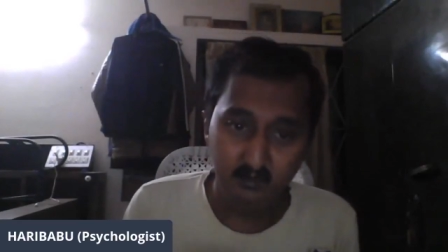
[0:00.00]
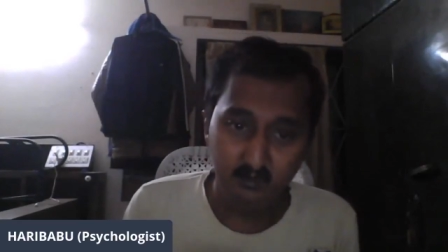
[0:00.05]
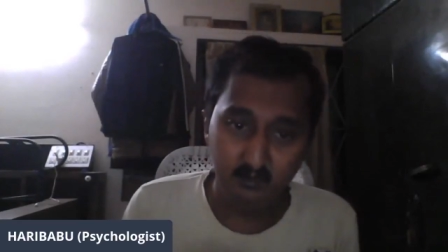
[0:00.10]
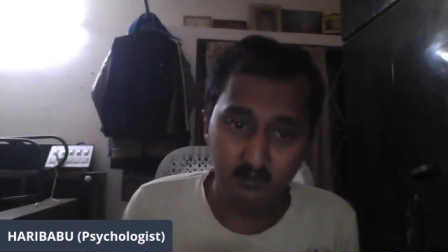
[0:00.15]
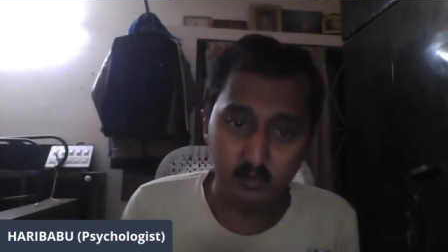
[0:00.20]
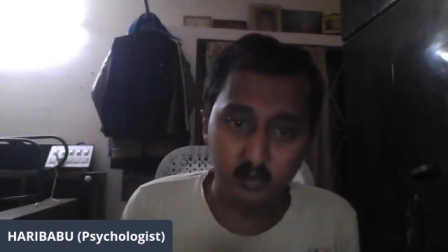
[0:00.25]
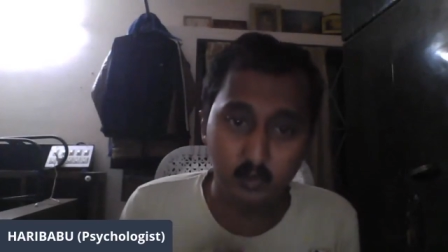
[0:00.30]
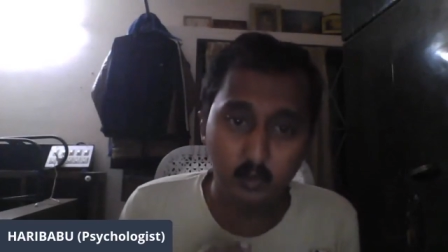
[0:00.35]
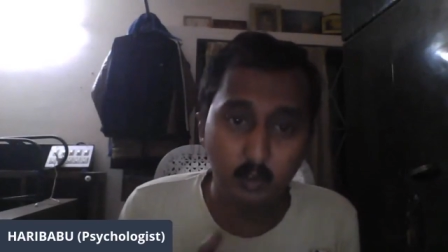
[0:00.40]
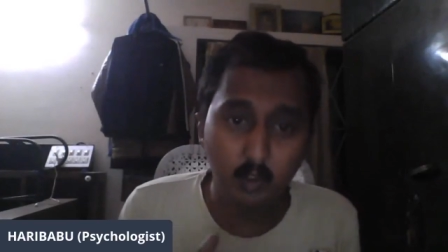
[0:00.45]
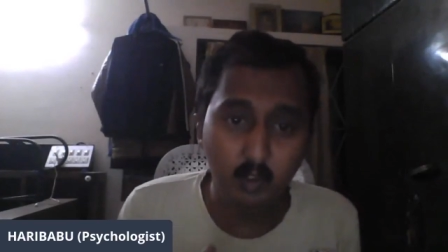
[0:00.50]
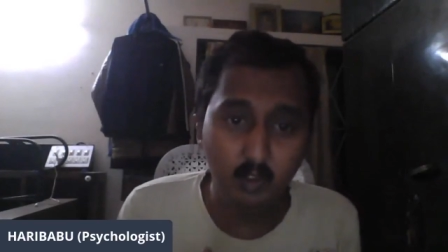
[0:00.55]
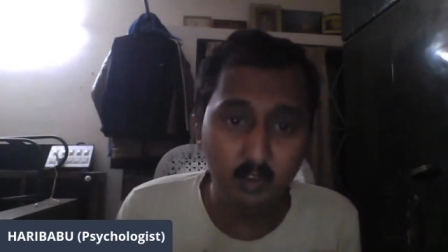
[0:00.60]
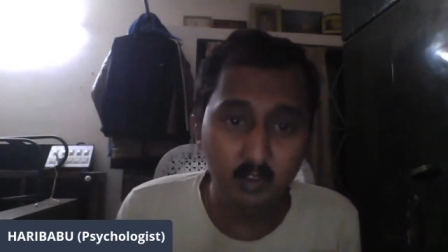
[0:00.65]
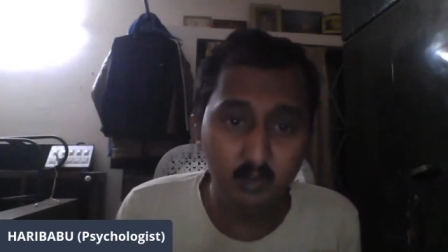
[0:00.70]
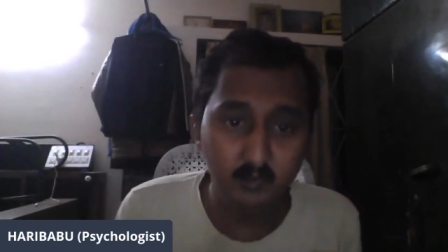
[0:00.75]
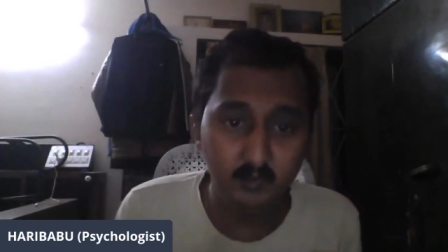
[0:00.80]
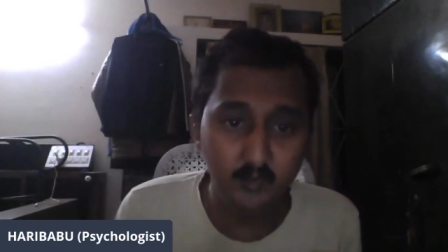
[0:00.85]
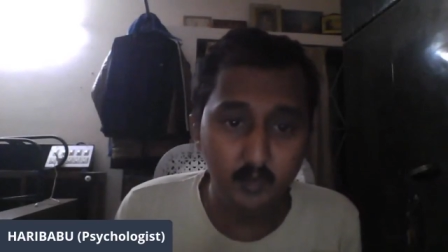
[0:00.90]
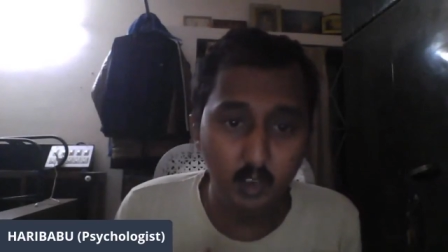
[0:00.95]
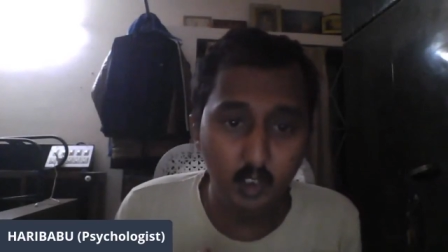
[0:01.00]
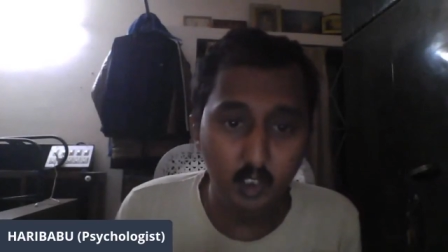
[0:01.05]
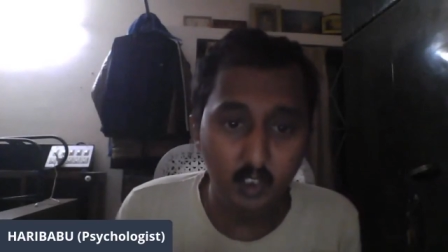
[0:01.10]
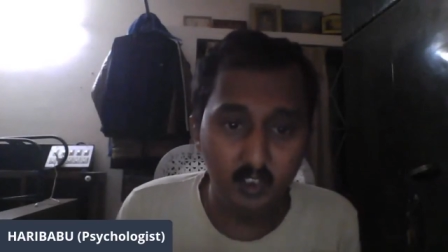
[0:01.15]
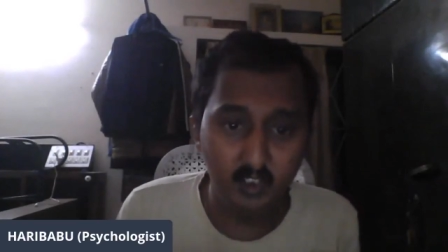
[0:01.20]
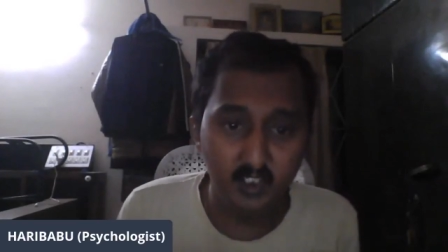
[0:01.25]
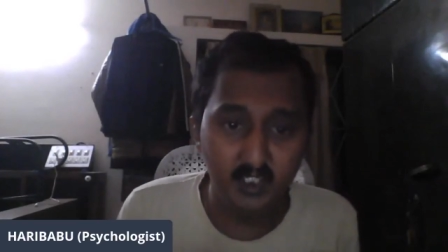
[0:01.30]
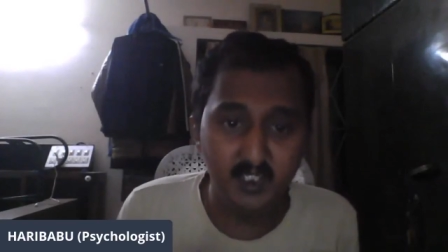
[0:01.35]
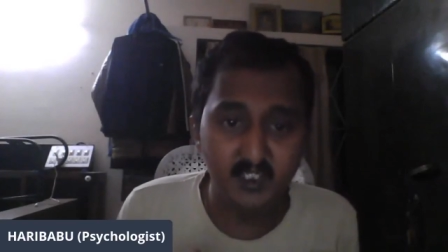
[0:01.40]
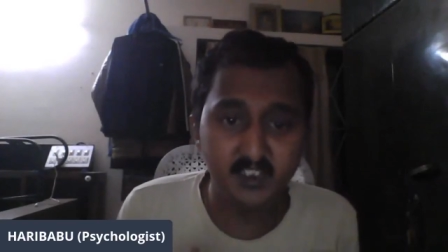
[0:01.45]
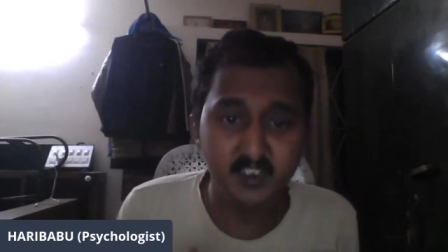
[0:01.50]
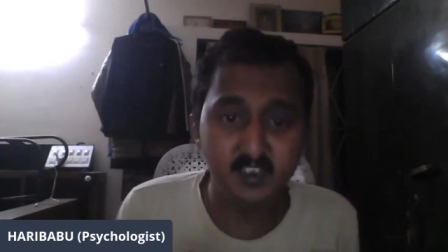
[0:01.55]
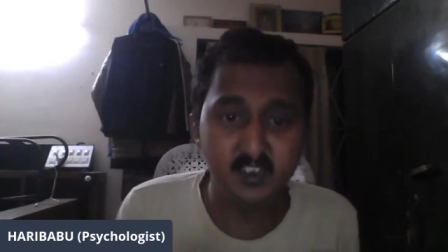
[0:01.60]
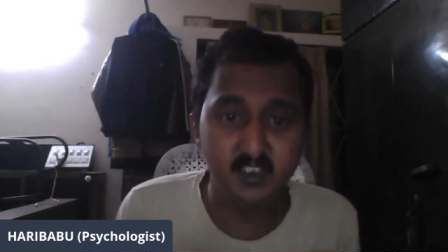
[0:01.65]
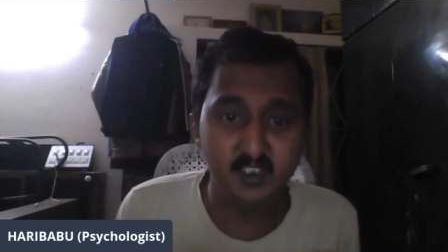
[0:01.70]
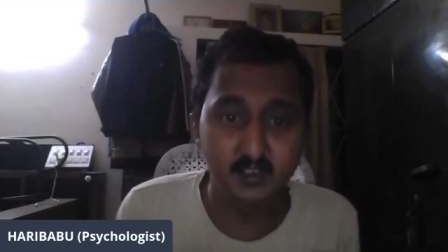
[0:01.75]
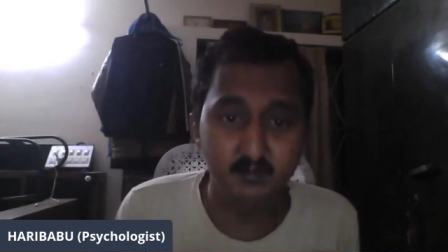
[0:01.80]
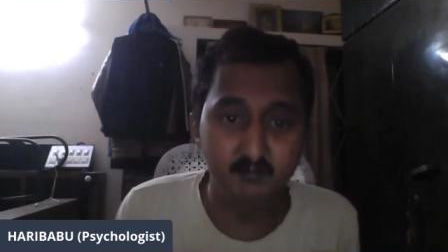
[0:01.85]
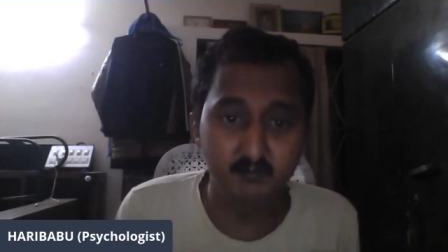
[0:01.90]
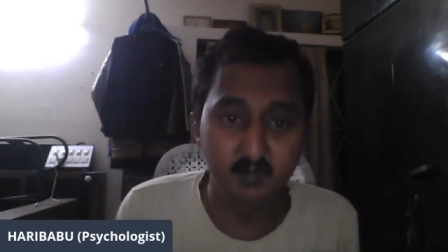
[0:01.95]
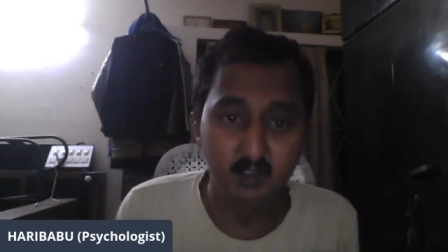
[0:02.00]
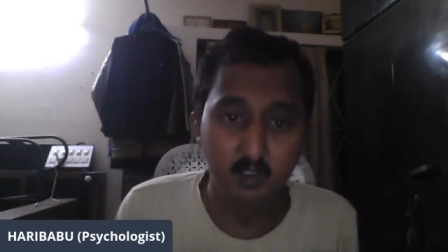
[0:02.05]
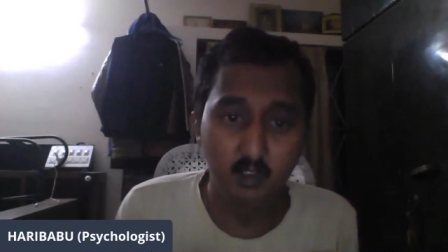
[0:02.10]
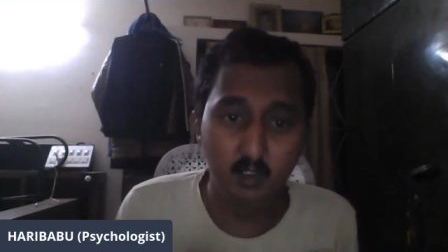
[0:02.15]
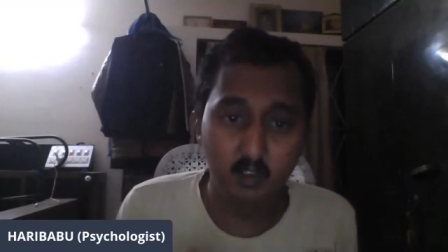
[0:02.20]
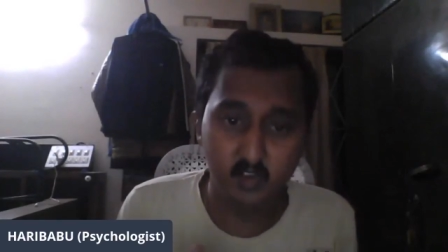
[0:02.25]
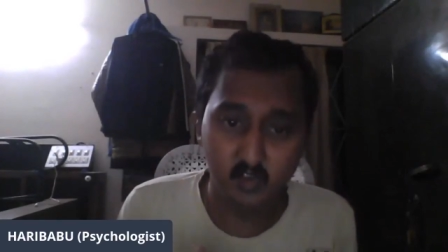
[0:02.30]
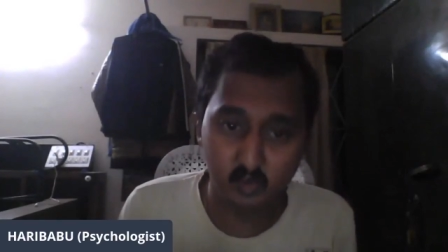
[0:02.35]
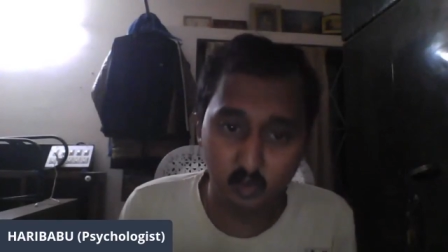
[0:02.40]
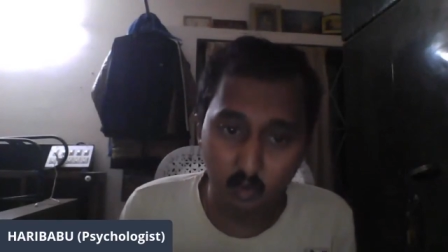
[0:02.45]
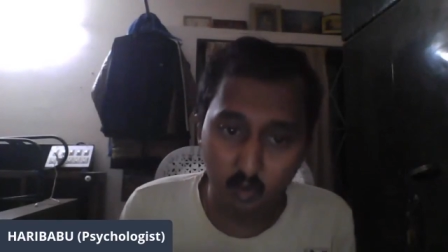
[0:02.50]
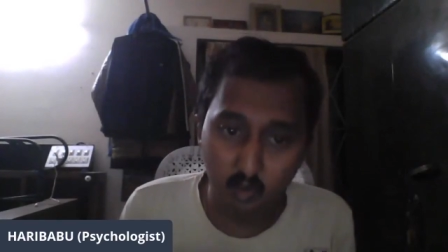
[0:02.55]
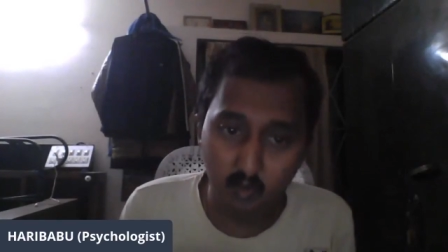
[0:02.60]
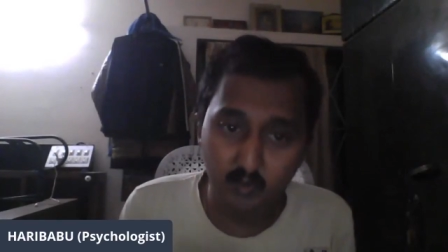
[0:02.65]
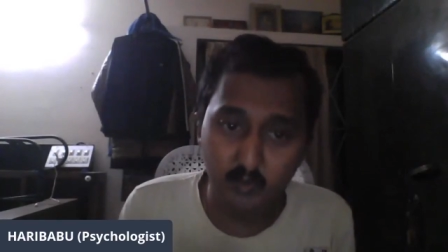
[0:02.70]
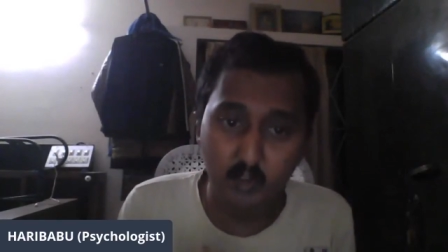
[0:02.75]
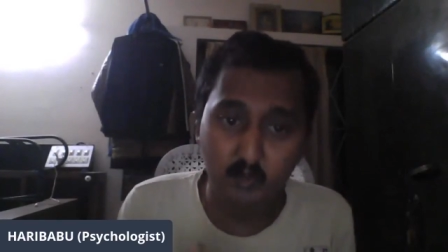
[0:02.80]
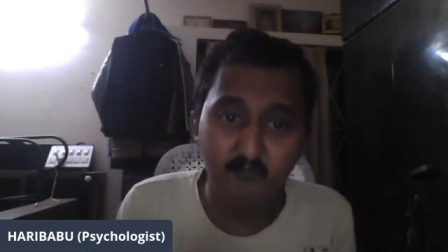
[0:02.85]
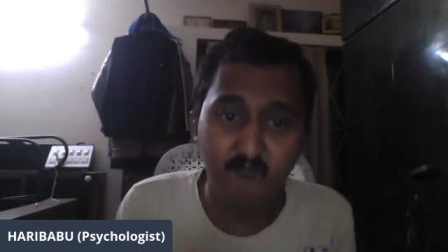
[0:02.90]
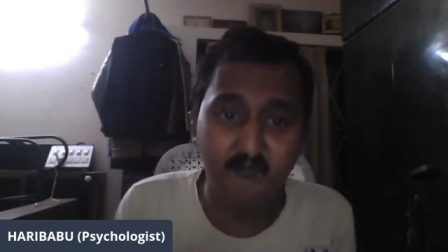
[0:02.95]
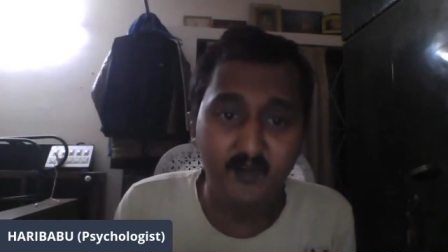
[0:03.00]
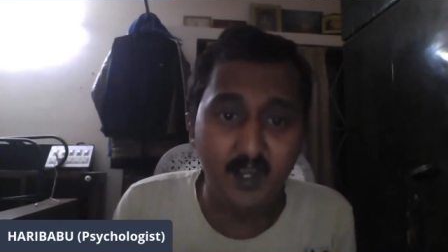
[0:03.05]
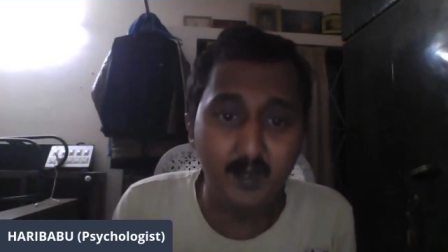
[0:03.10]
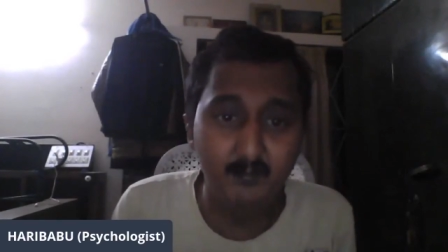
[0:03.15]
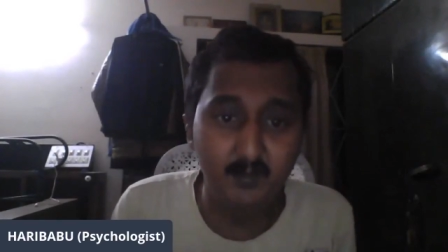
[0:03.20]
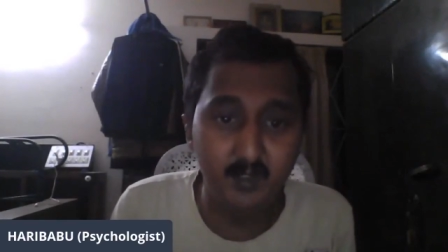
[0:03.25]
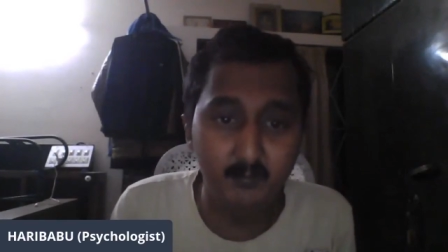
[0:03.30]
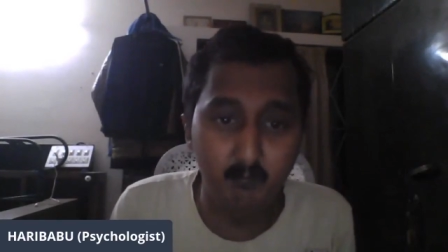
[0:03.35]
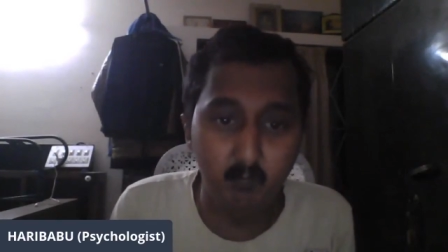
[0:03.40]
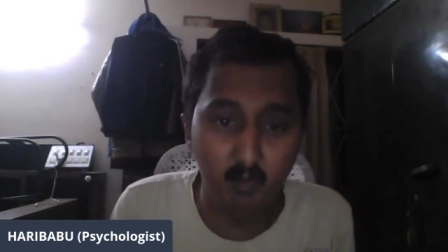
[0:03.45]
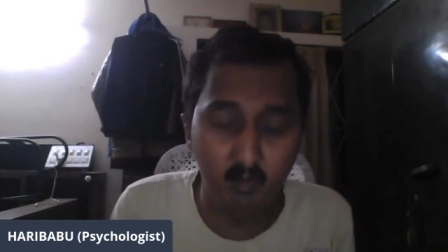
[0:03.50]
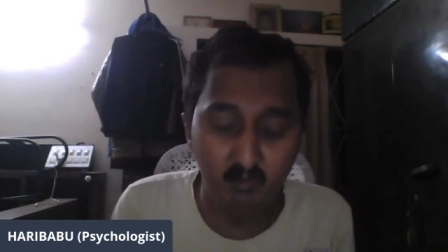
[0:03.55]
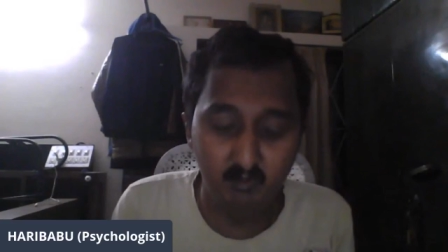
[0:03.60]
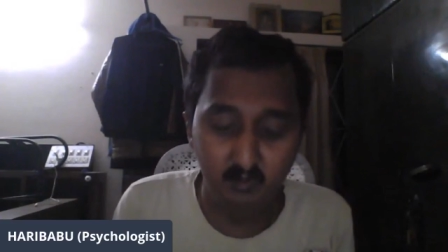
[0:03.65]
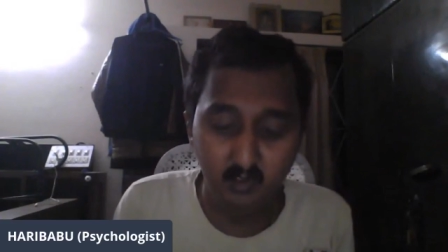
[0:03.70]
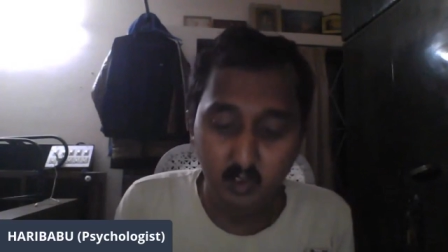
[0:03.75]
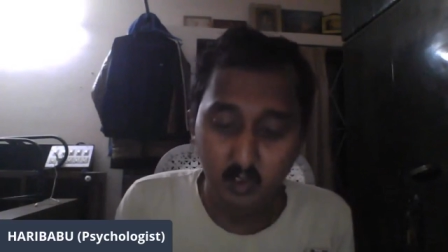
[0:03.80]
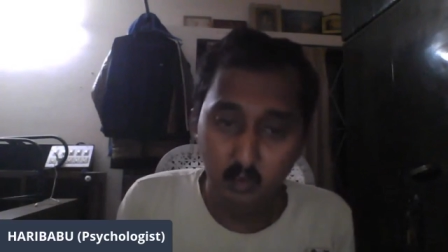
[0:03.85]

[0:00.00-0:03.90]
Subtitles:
strong your relationship or strong your family bond.